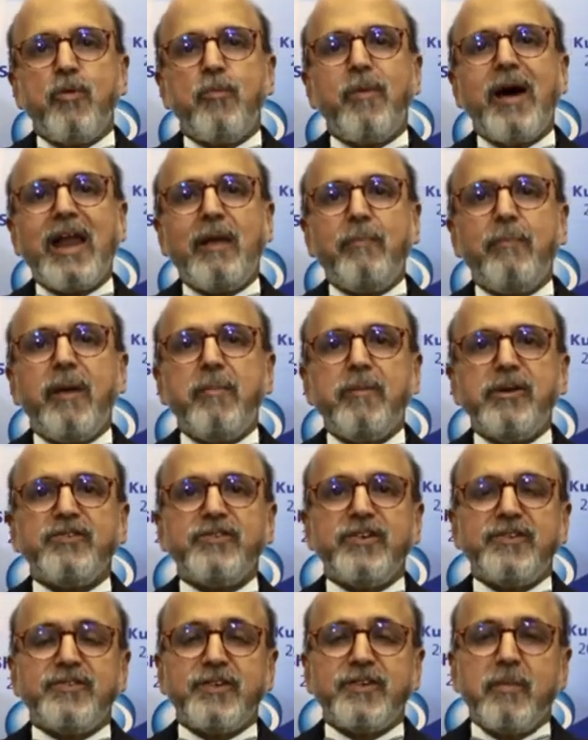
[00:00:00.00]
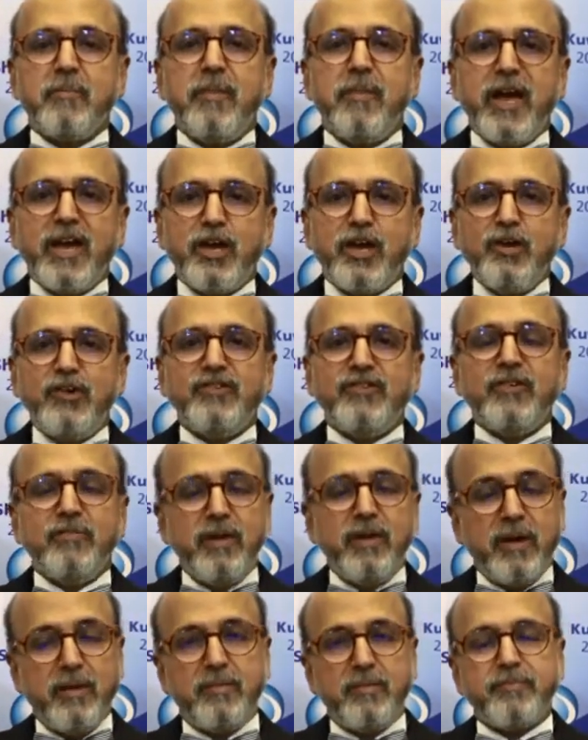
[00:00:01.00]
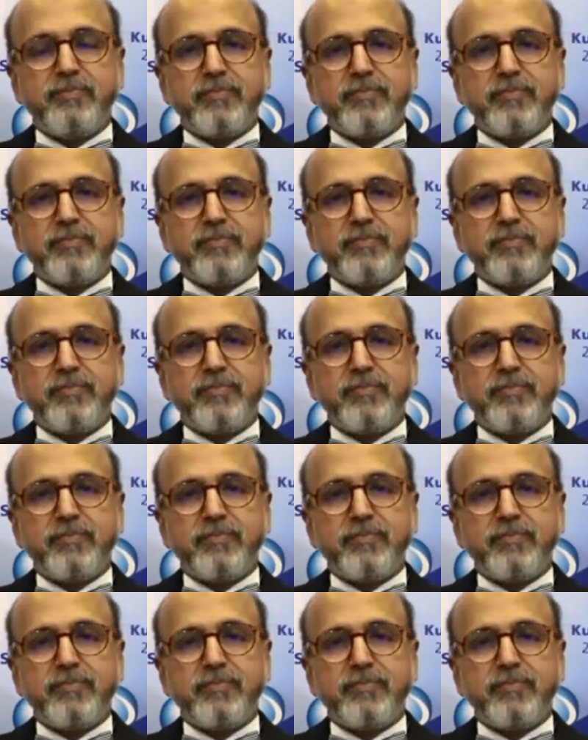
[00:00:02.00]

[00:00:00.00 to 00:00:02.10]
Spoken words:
Mobile Payment System by QCB,